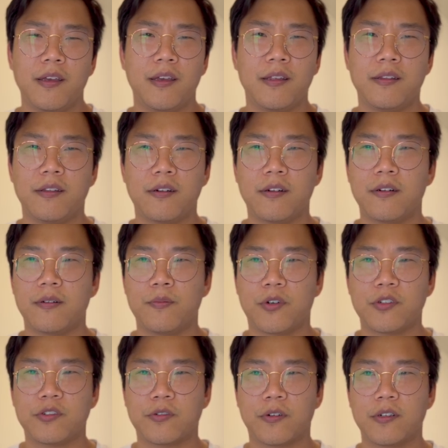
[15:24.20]
there are
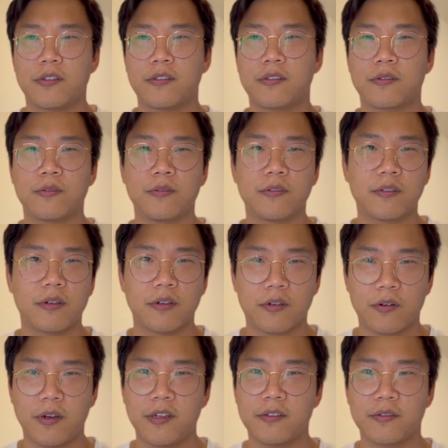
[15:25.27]
martial arts schools, there are
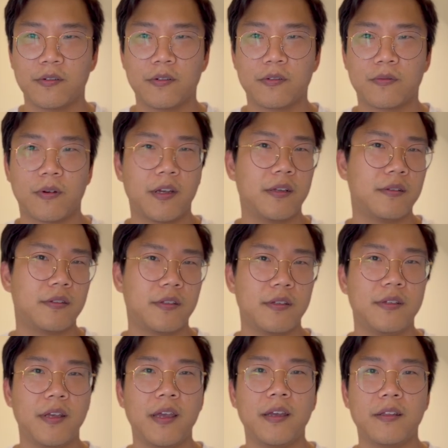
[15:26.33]
karate schools right
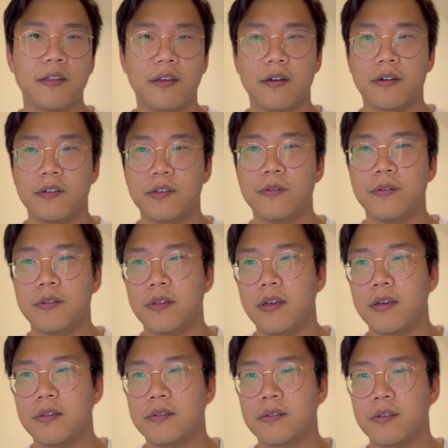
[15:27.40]
today that are doing
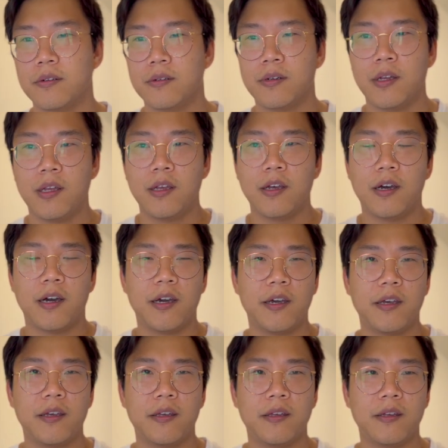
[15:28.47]
that. So
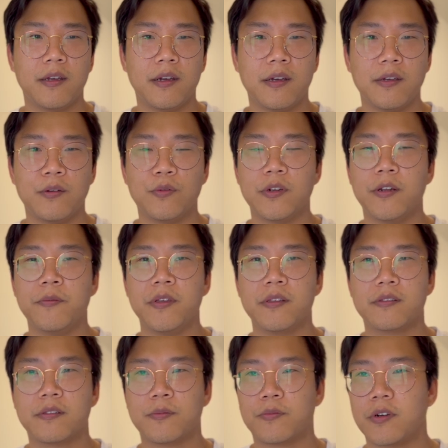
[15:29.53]
it wouldn't be
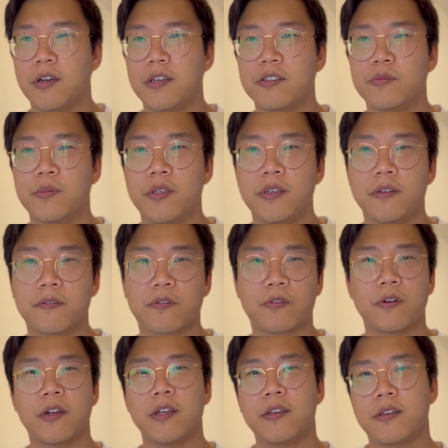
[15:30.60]
surprise me if
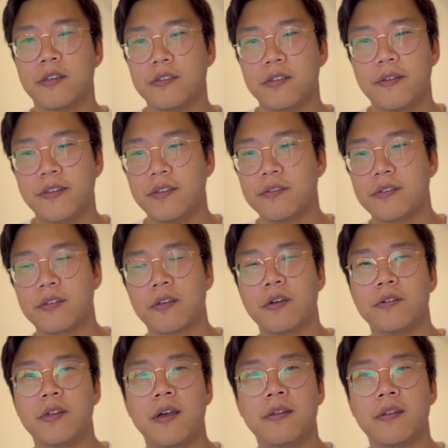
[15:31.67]
karate continues to
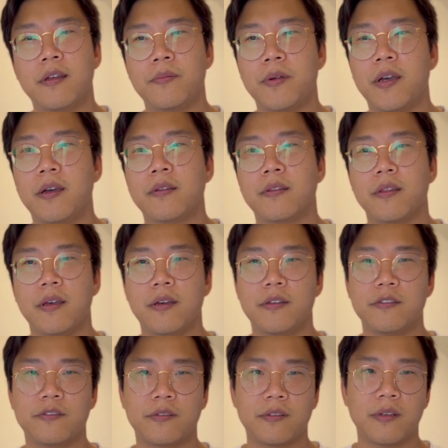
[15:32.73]
go down that path
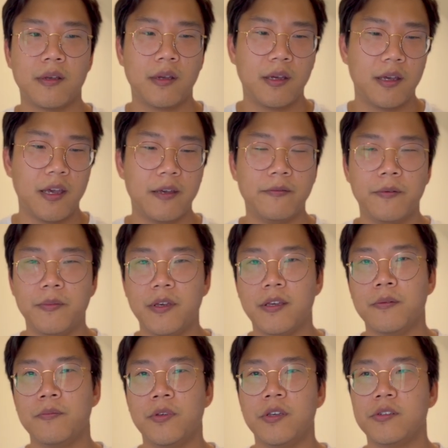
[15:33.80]
as MMA
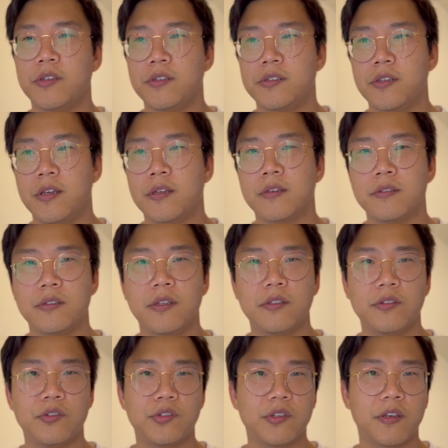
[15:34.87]
and BJJ
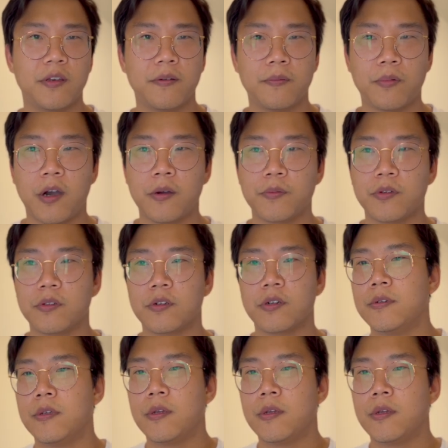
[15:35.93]
continues to get popular.